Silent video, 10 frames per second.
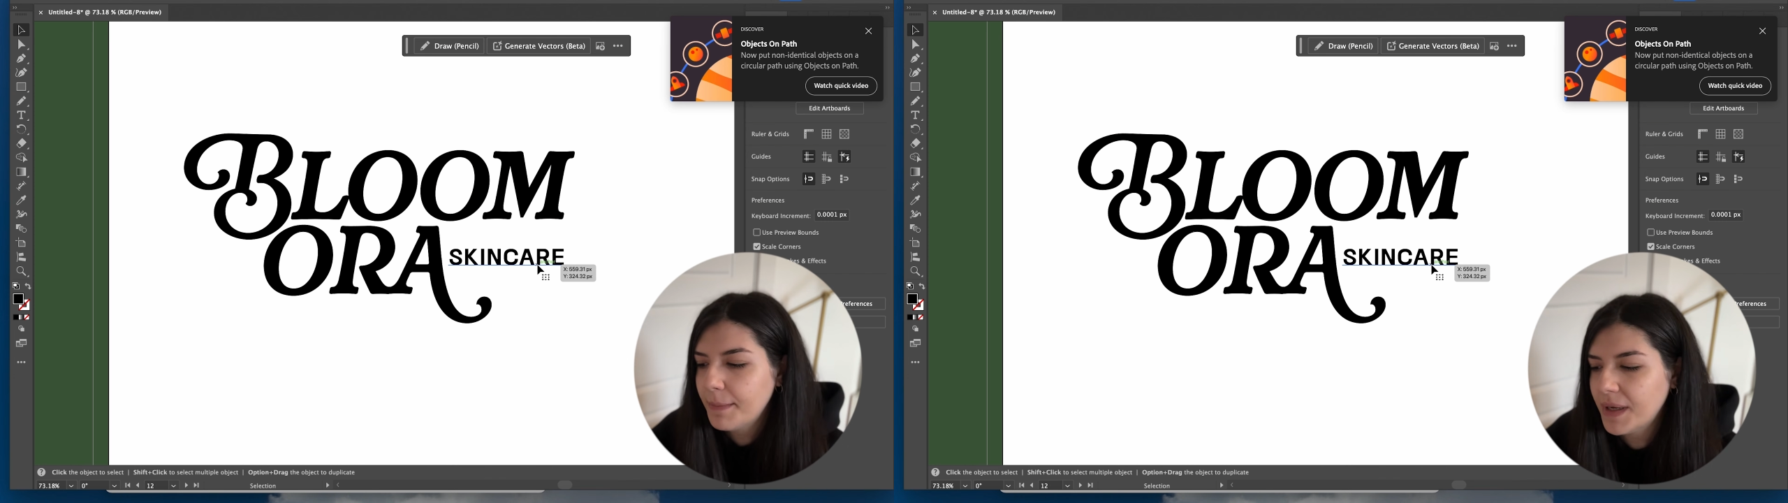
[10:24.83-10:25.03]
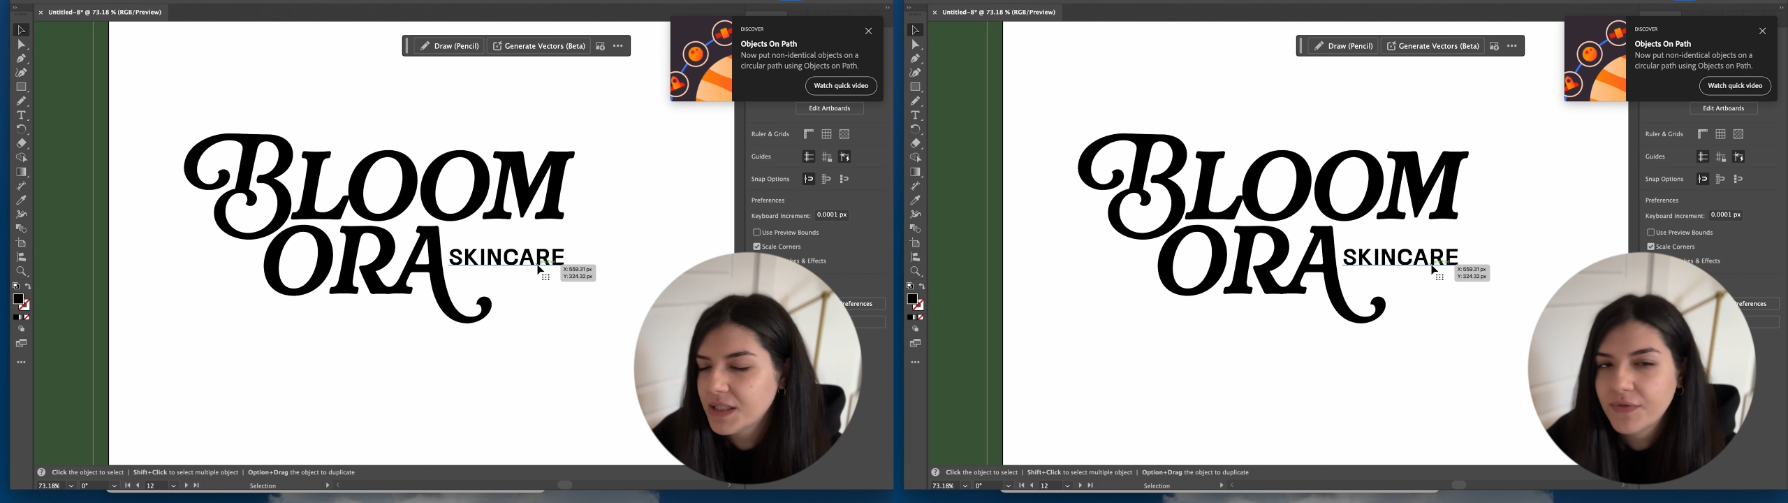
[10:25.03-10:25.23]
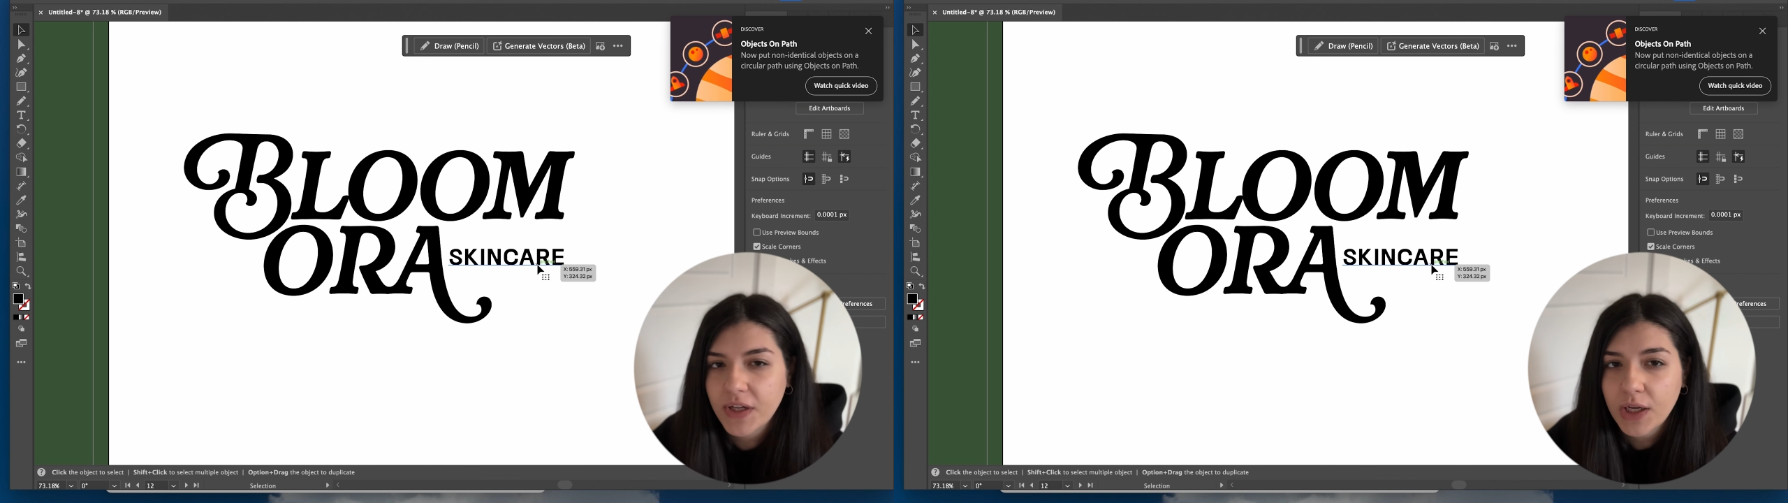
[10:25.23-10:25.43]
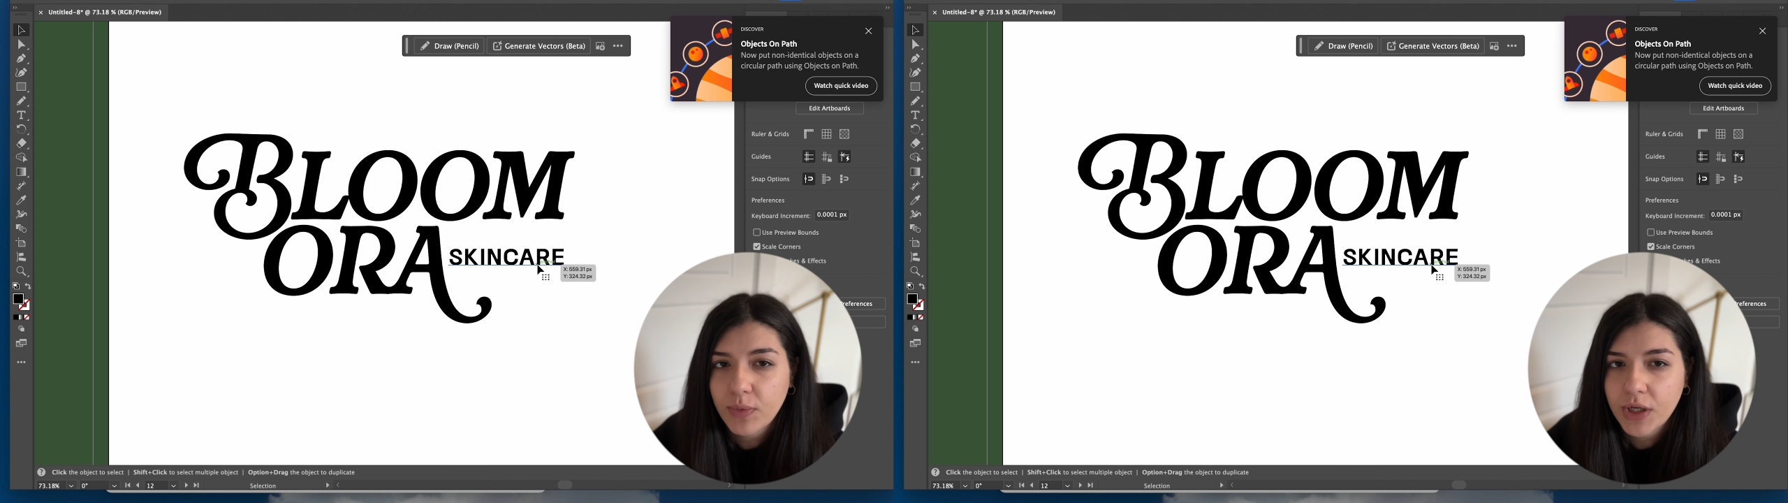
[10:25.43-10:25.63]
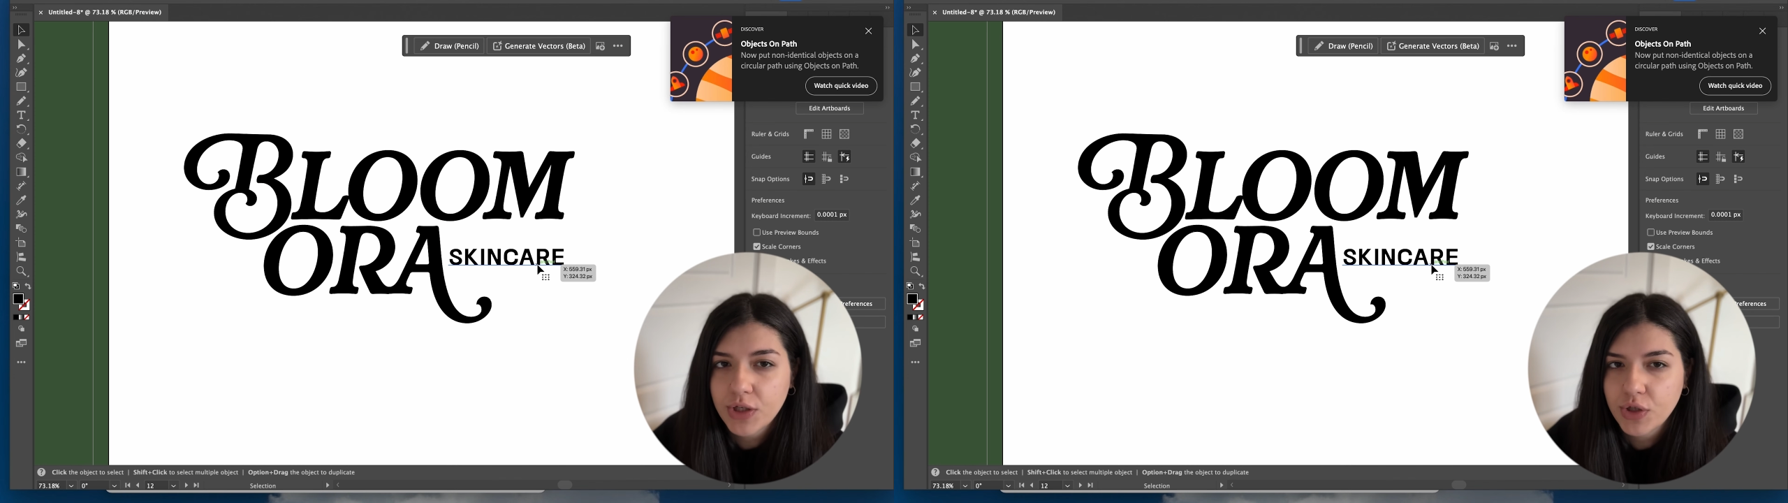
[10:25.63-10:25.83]
best fitting
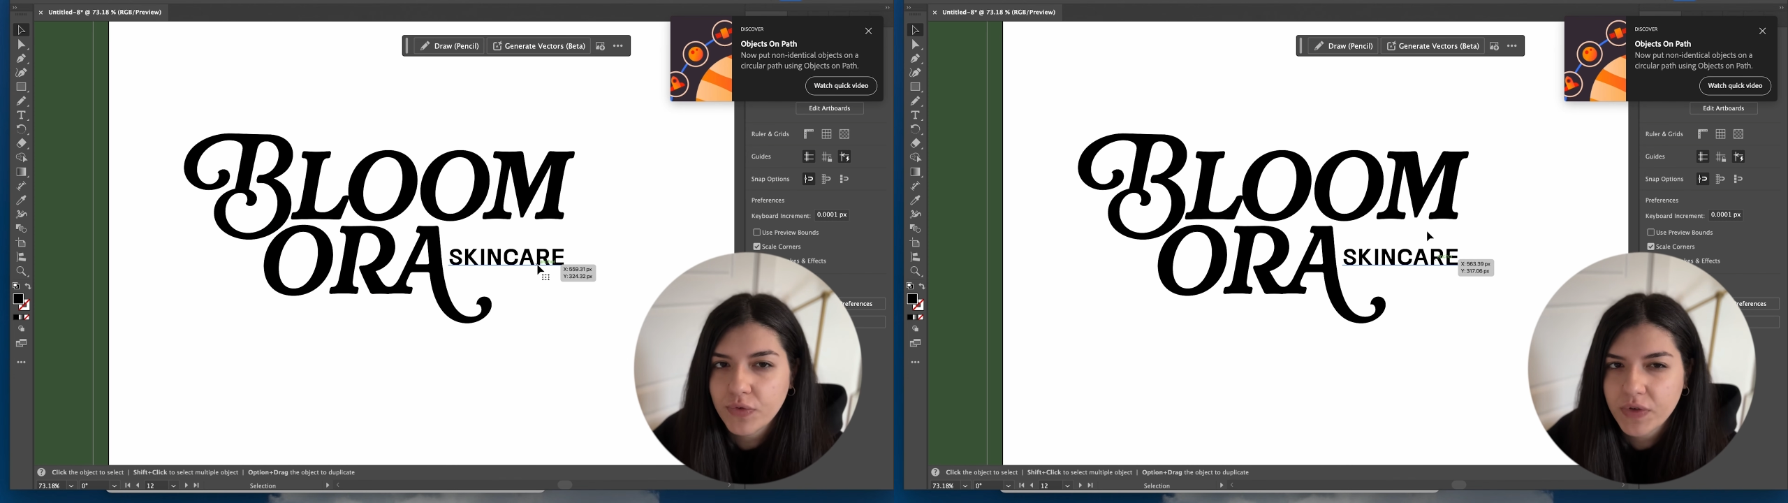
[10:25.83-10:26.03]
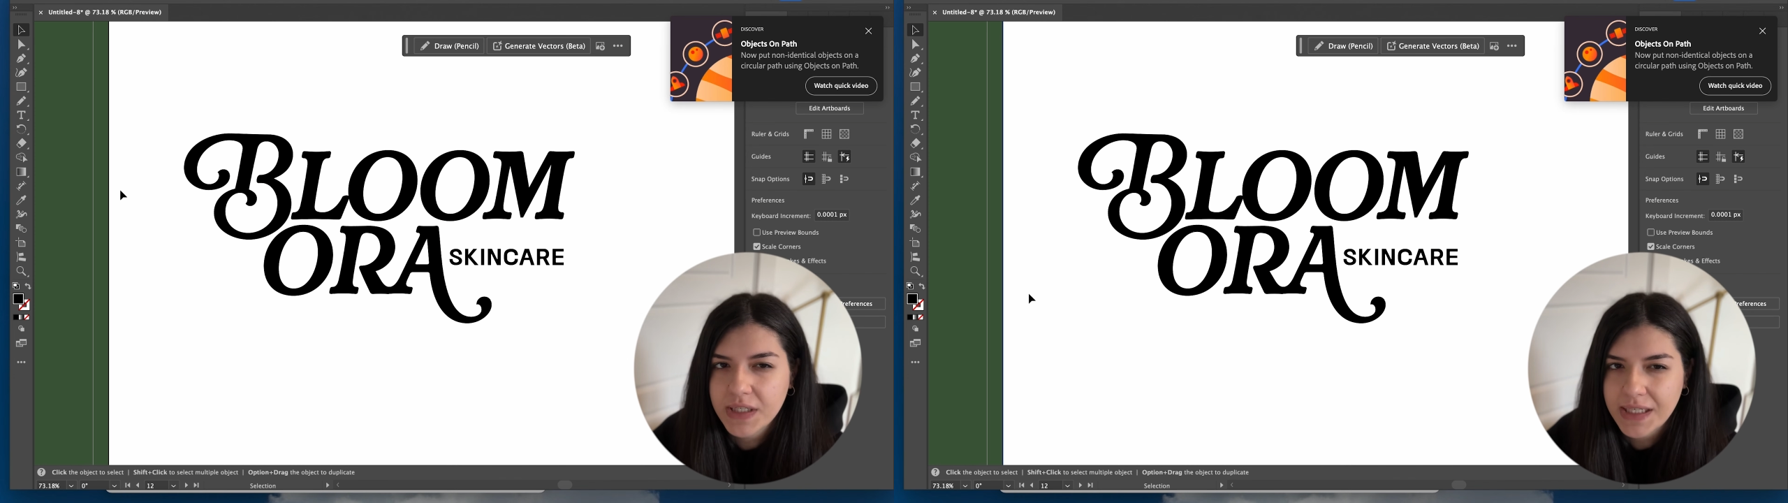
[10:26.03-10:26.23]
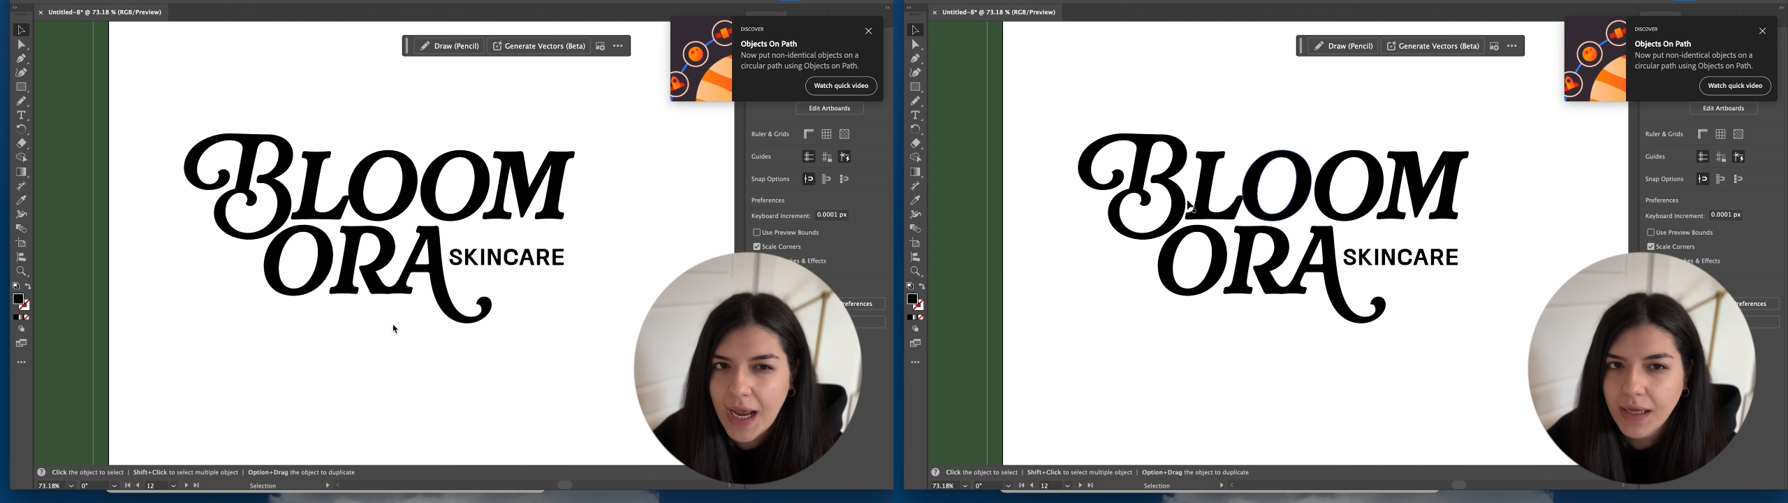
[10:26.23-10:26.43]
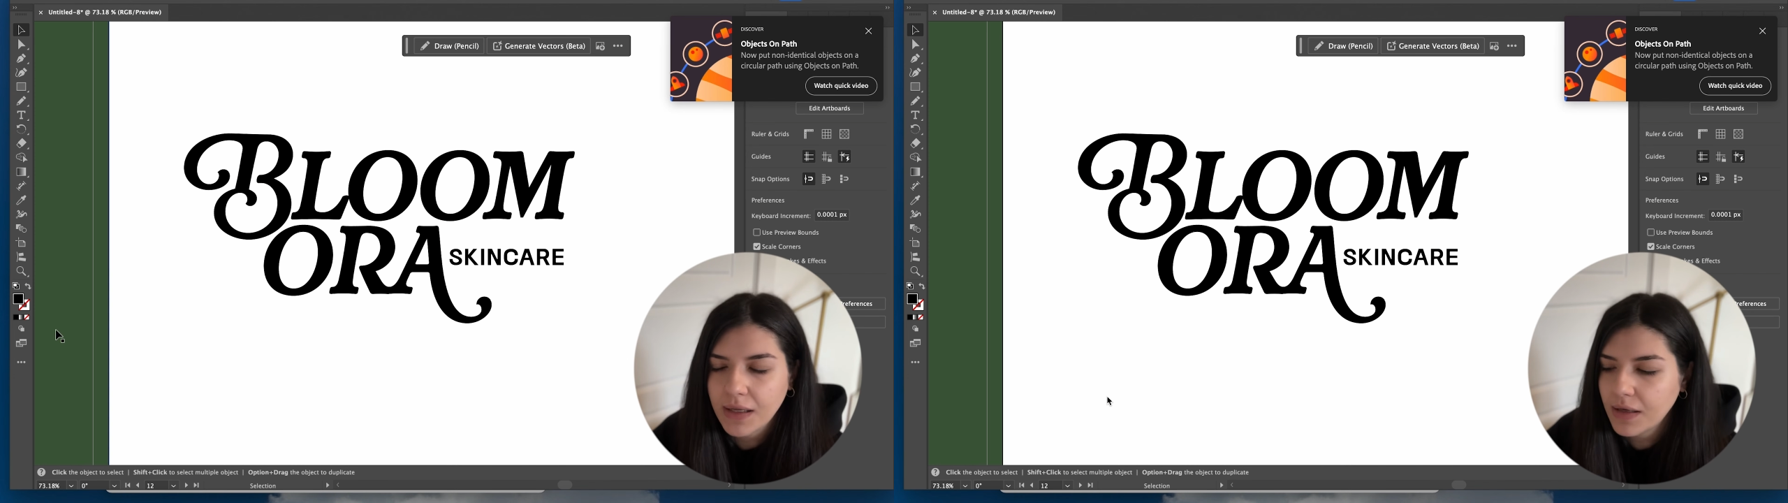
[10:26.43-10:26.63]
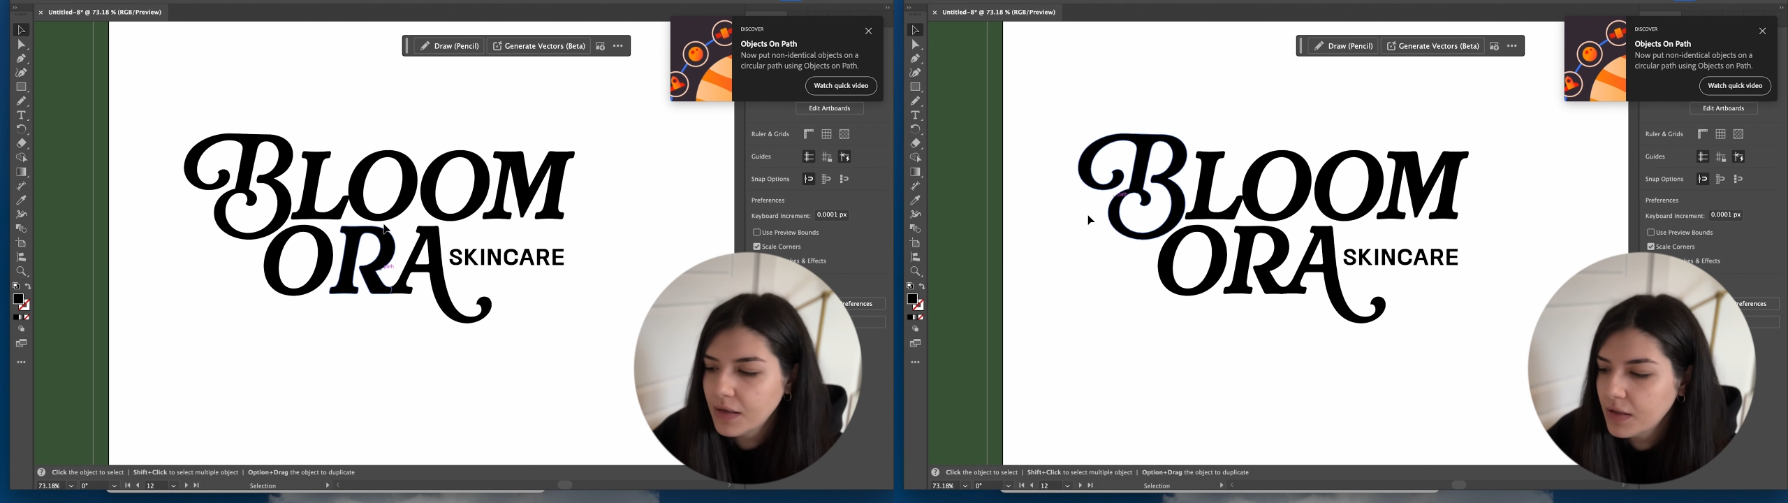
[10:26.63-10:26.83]
we can do for
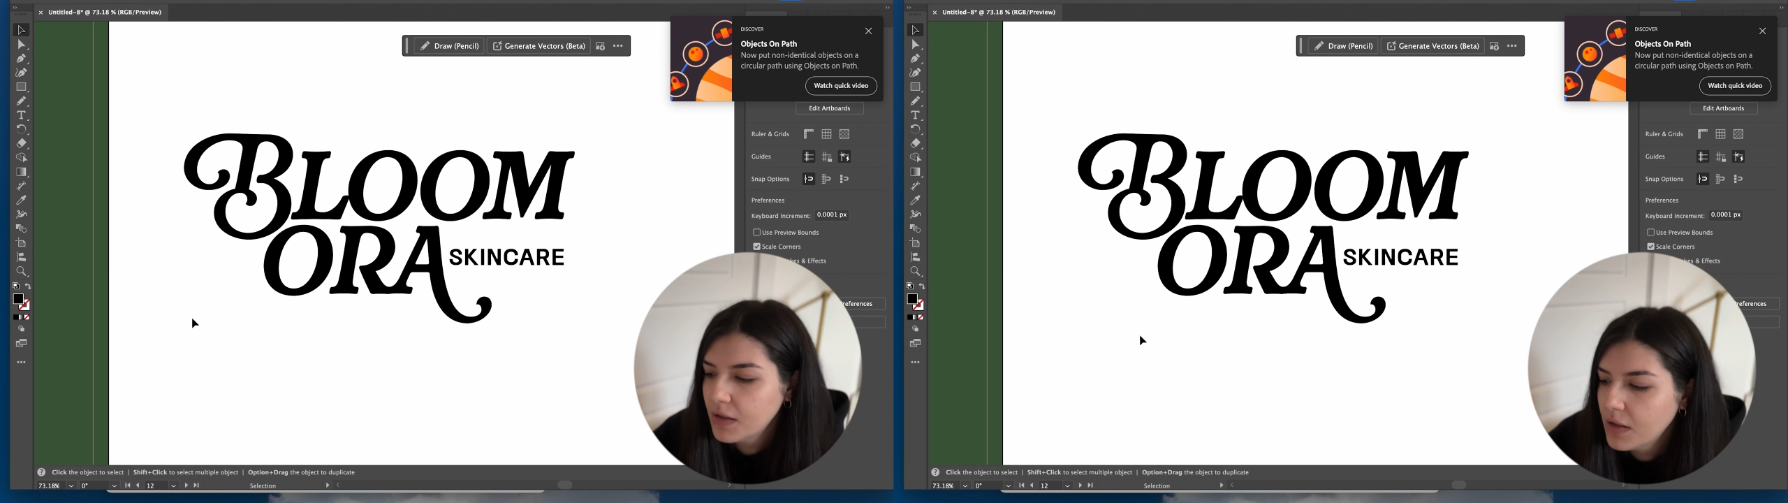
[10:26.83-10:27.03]
stacking it.